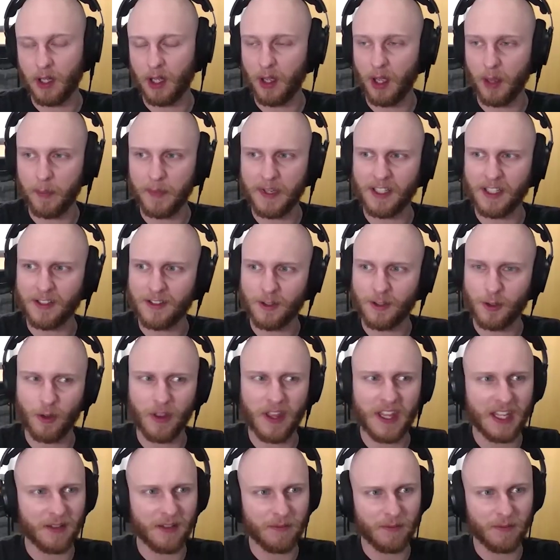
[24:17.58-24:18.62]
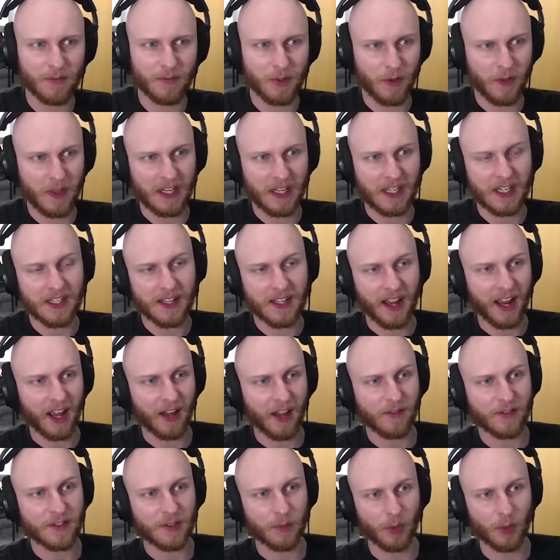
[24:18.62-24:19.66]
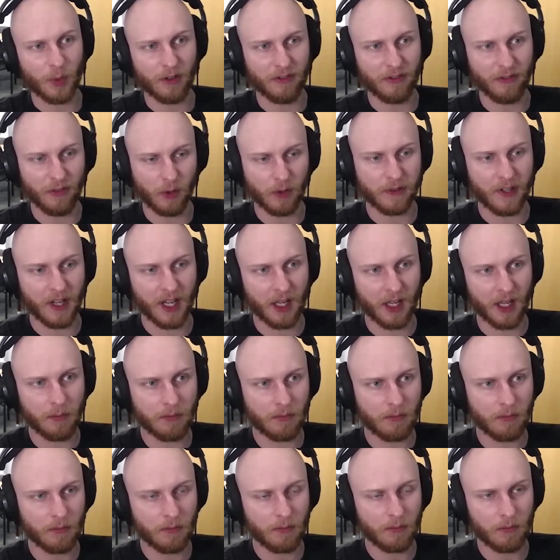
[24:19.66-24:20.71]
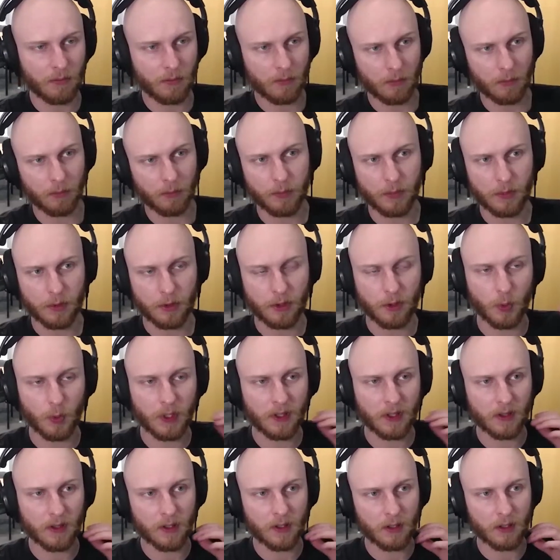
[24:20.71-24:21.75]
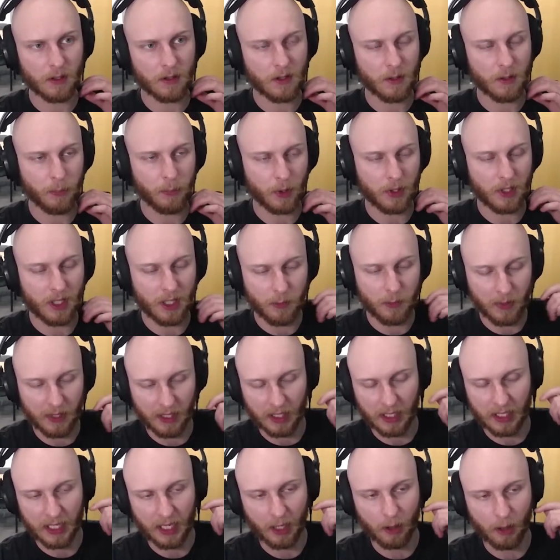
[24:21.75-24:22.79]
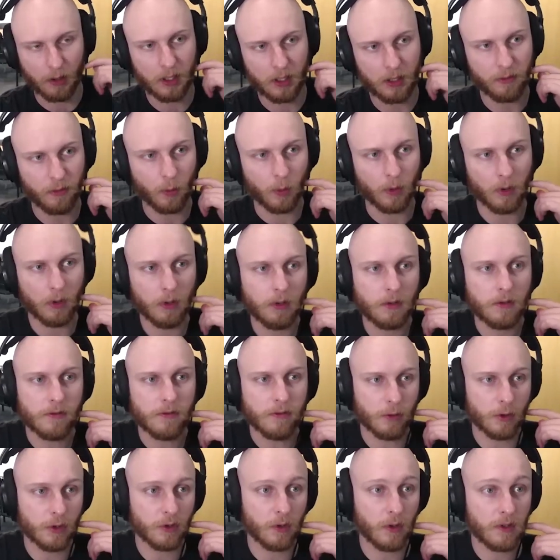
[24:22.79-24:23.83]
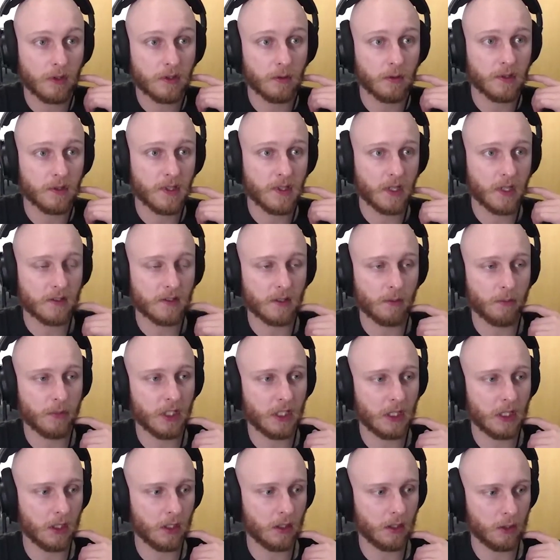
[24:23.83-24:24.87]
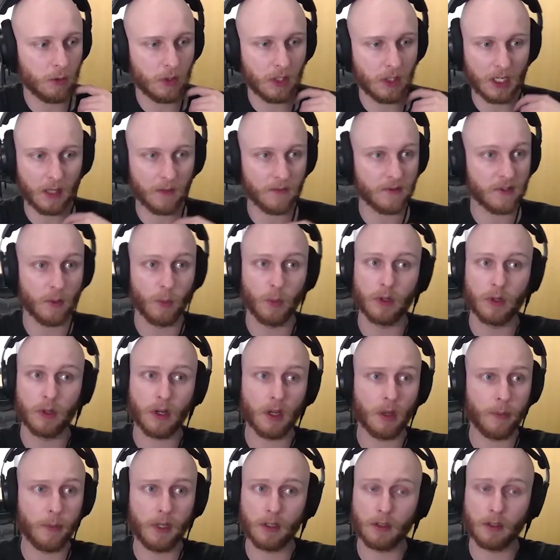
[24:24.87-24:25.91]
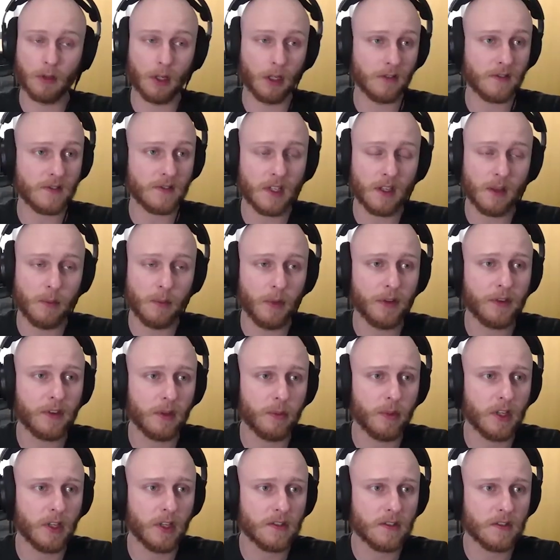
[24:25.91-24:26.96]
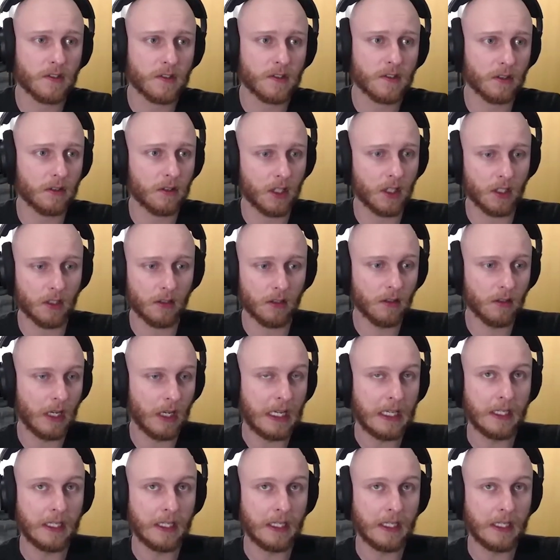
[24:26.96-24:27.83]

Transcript: I mean, do they need to have someone full-time doing the bookkeeping and accounting for trust, or is that something that you could have someone come in on, say, a monthly basis? And